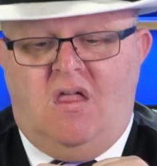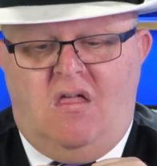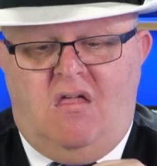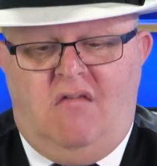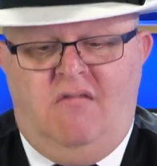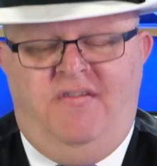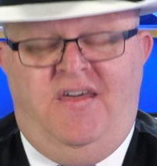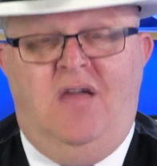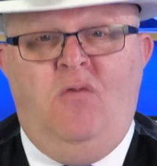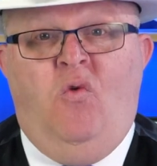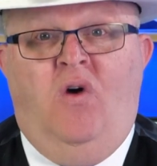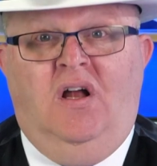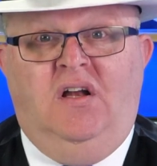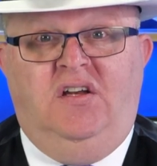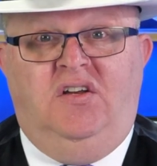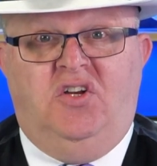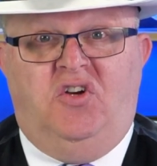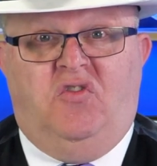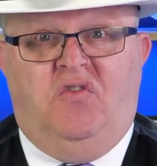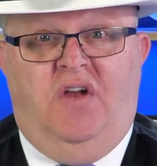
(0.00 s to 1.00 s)
They
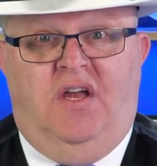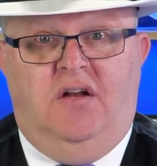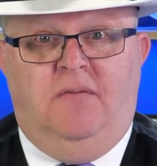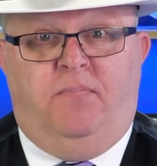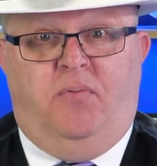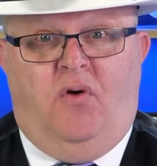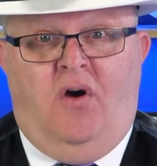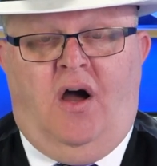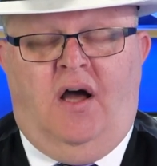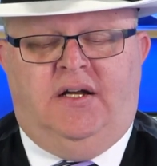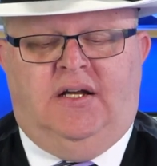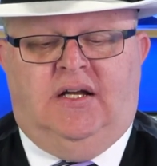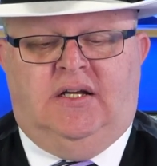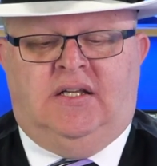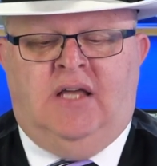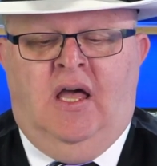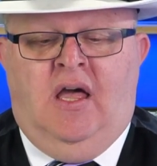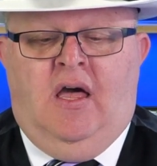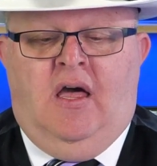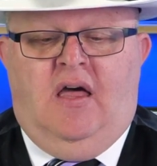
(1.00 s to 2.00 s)
wanted to create a
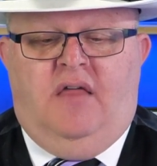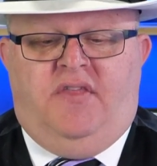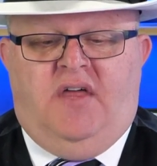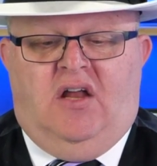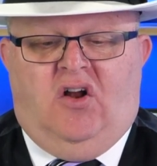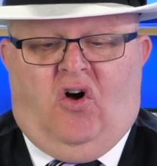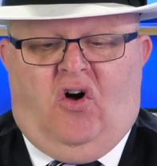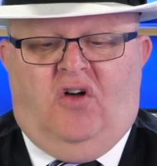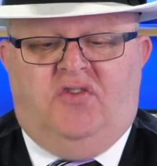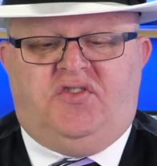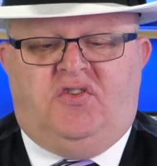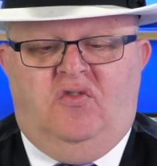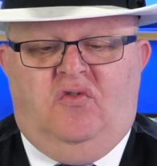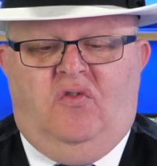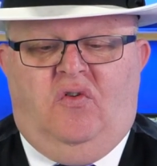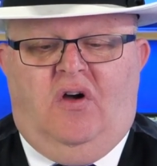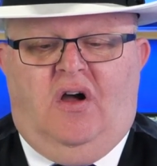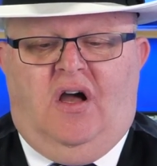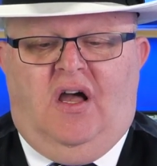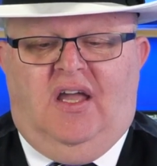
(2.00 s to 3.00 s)
product that
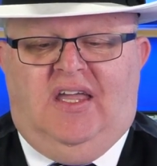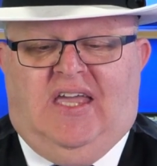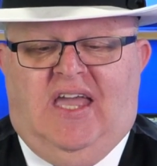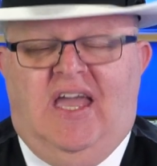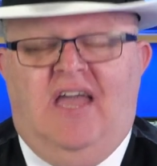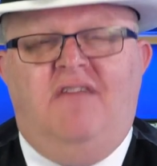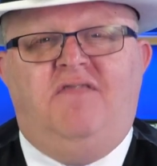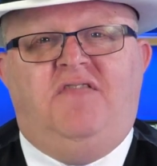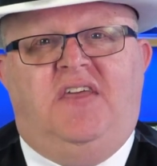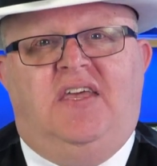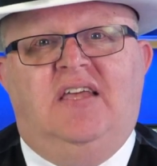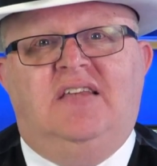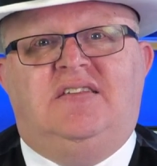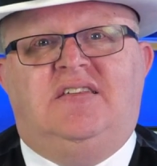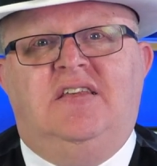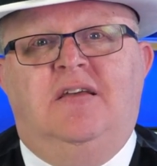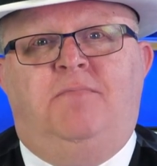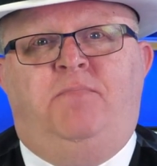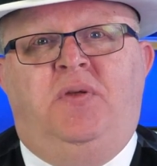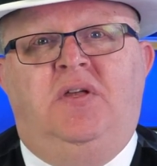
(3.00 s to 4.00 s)
also gave kids
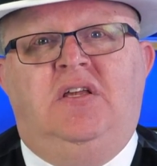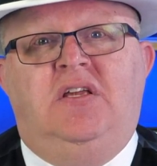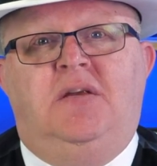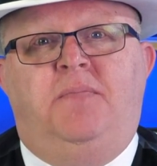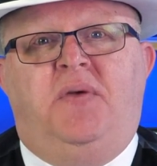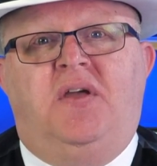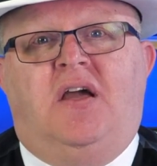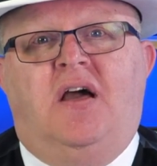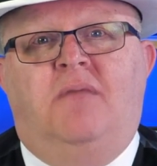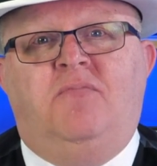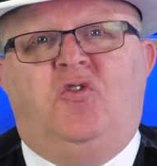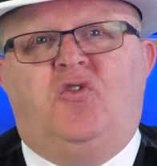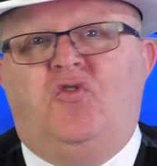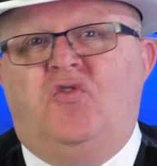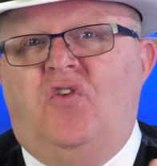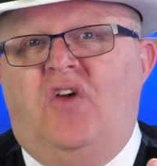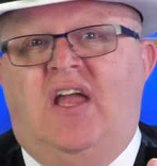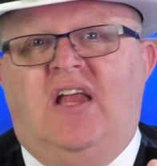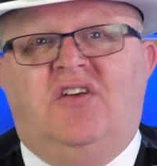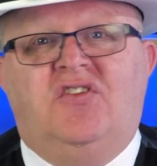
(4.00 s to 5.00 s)
the ability to become
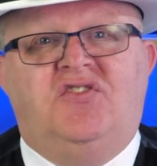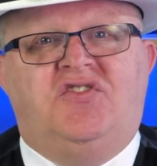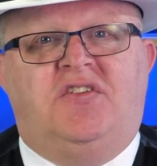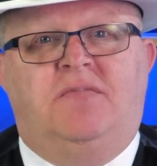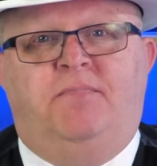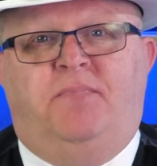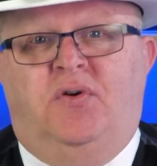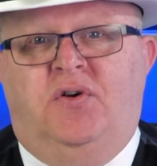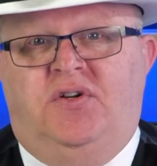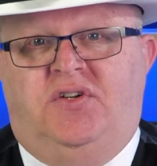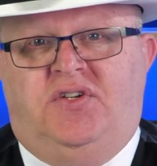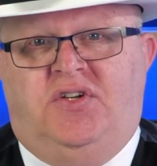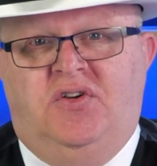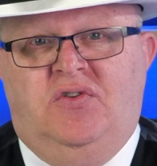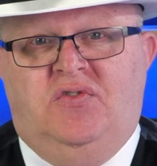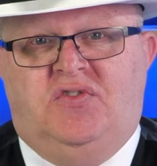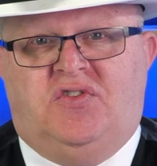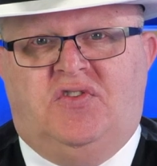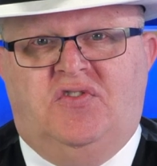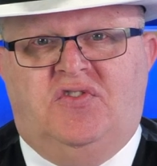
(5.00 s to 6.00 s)
creators and
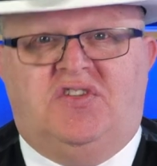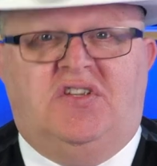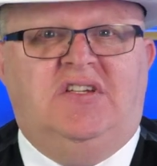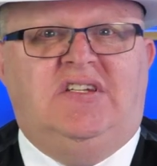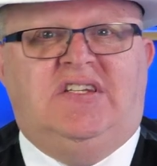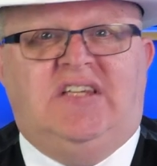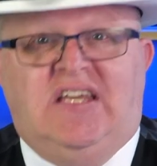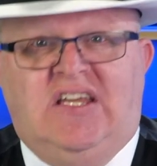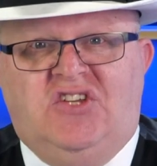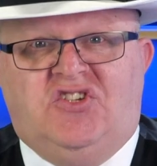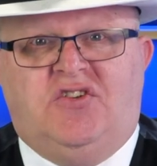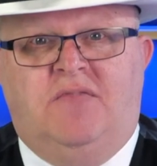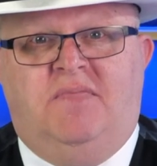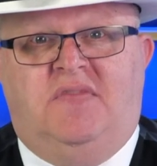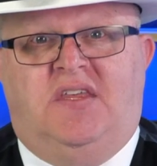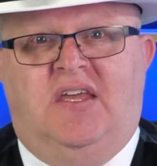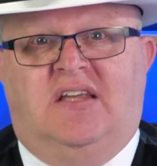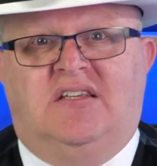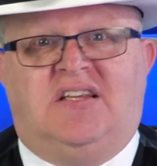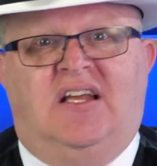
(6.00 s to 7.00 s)
producers and teach them
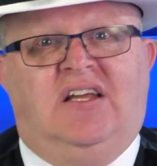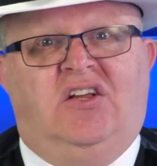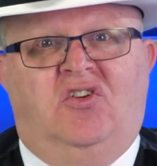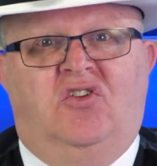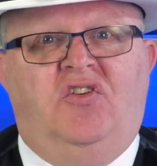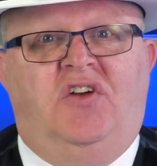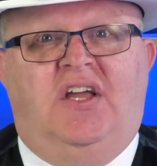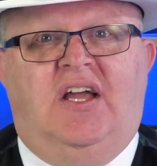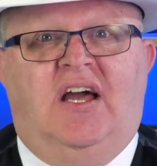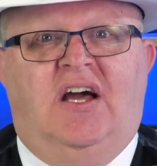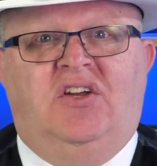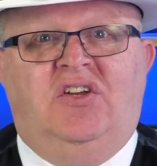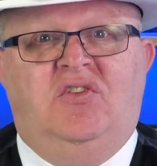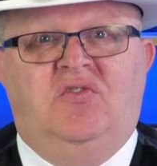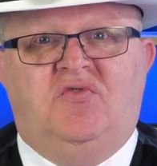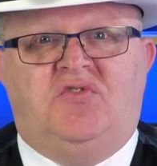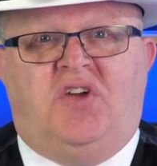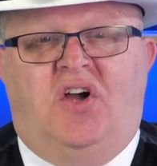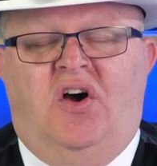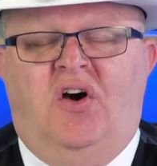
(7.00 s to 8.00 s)
things like learning how to
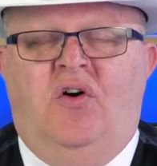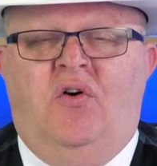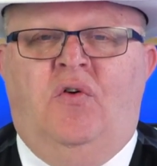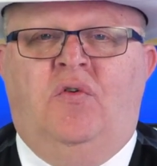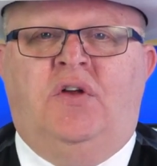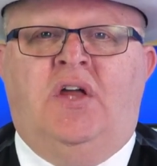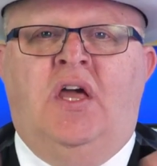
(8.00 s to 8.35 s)
use code.